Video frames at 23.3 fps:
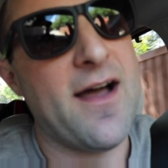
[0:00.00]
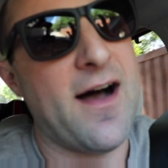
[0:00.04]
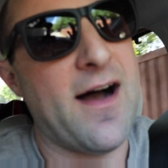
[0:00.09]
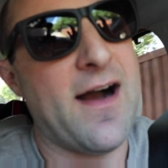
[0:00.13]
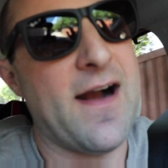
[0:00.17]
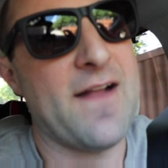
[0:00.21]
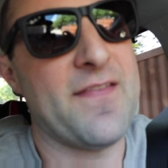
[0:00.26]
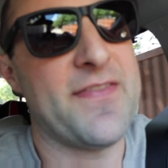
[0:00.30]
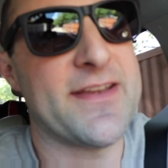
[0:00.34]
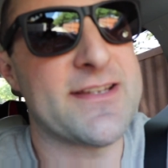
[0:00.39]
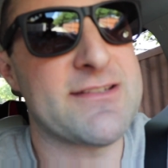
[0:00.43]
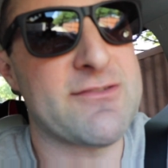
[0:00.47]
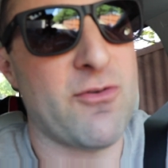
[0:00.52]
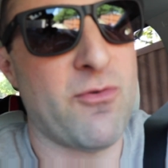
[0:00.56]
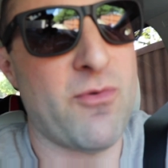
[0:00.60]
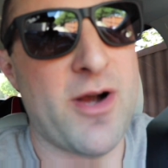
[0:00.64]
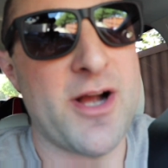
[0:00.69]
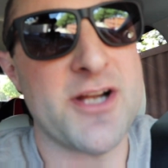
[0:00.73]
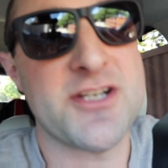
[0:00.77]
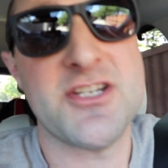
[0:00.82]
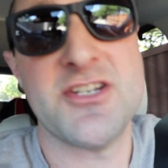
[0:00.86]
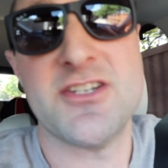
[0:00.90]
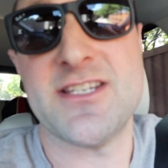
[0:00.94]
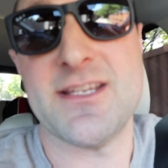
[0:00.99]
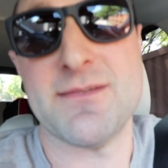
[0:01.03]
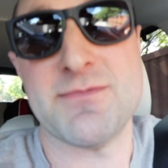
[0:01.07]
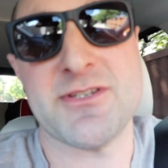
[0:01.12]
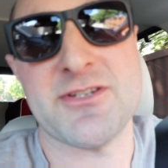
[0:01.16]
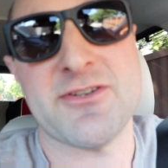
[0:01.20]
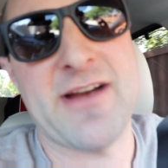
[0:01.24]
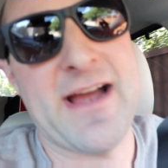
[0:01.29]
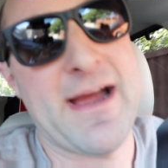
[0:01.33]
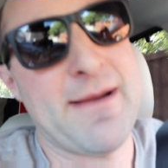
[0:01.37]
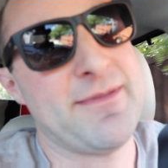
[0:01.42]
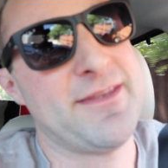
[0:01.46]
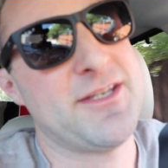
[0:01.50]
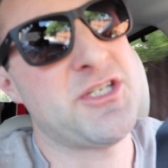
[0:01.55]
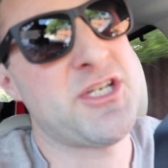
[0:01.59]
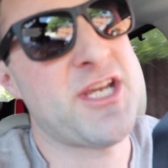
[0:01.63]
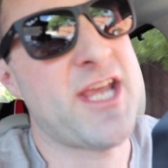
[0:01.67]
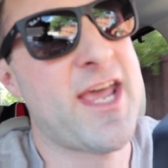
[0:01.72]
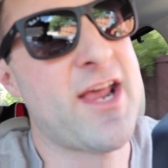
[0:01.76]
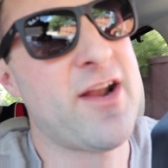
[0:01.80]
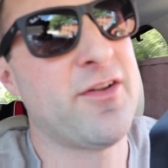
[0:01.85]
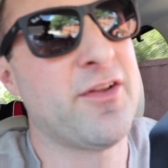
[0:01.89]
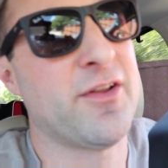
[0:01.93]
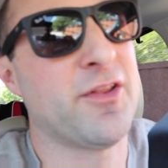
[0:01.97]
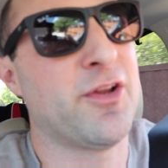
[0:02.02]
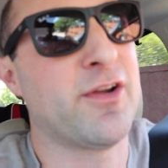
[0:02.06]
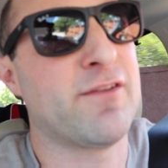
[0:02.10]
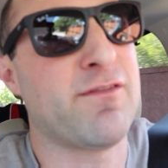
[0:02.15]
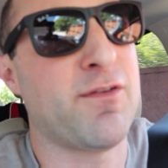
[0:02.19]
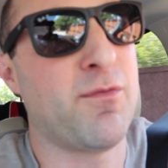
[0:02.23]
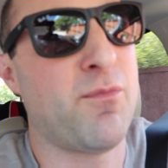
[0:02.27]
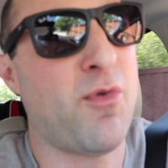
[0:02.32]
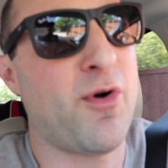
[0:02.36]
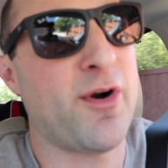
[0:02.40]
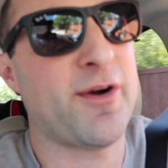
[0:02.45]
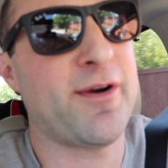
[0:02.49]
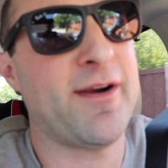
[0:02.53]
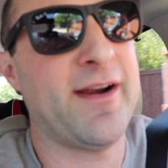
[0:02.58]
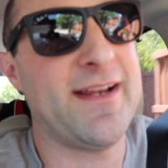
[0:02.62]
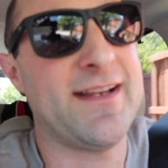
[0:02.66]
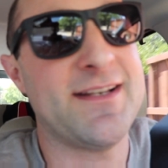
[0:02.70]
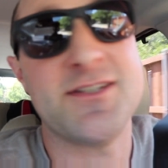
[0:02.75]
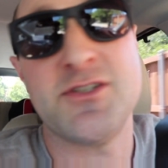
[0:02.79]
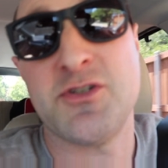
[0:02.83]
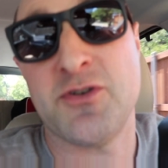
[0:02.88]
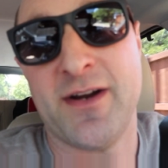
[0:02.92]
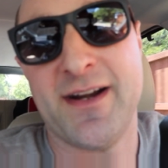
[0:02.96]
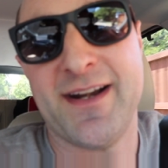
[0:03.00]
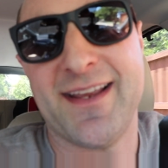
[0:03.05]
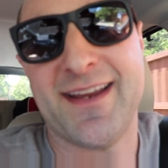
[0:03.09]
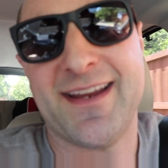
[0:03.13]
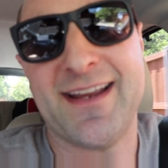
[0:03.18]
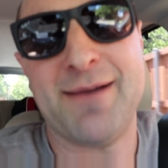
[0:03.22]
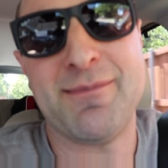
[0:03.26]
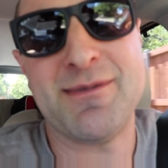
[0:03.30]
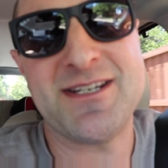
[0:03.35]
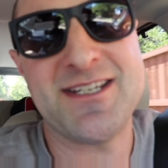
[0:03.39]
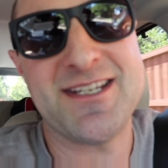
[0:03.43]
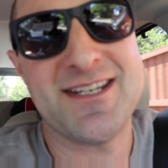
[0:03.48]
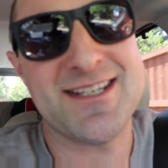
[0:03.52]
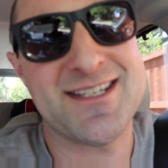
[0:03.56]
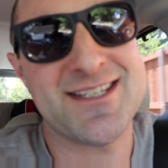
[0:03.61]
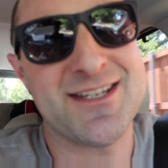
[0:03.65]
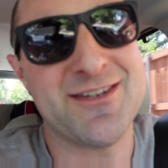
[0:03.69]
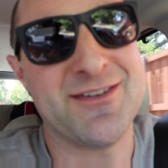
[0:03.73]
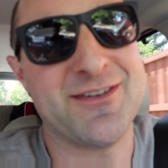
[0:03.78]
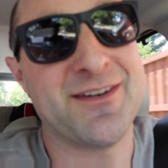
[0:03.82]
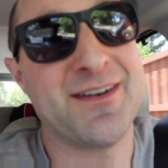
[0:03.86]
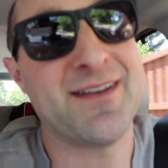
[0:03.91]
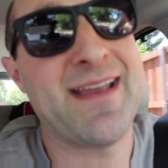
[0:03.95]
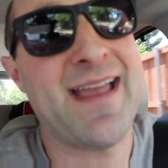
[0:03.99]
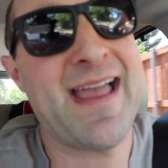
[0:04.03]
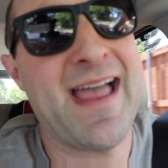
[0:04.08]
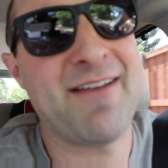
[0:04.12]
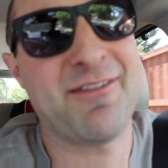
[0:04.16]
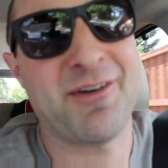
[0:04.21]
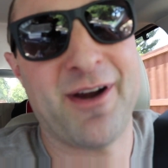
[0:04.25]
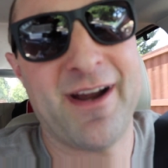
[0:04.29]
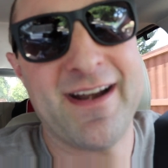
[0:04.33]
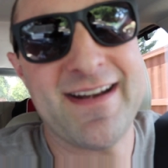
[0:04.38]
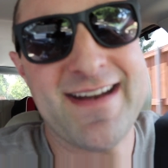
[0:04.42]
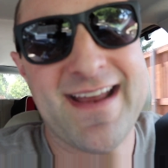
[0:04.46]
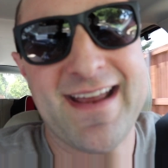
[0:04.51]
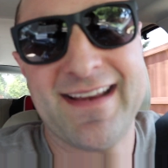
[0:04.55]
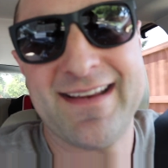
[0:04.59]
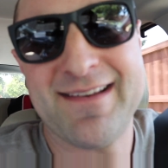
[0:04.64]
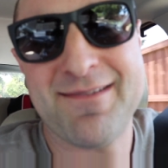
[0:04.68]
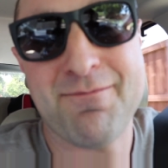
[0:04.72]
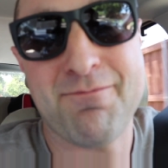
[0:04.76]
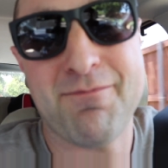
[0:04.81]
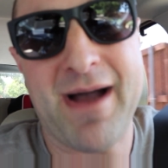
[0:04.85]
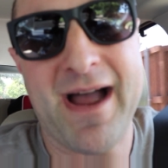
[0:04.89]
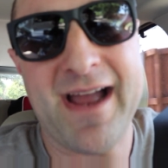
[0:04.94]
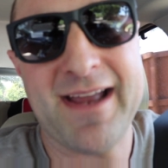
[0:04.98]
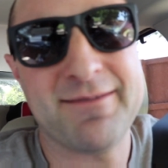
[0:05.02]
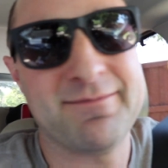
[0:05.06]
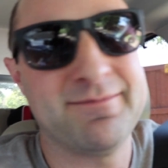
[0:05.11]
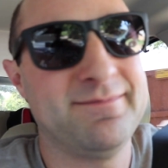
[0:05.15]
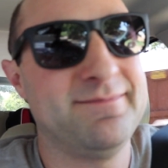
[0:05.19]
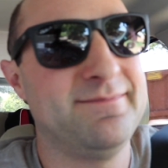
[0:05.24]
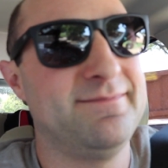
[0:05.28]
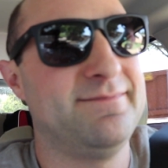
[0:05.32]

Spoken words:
All right, thanks for watching. Subscribe to the channel. Look for more great training coming to you soon. Have a great day. Bye.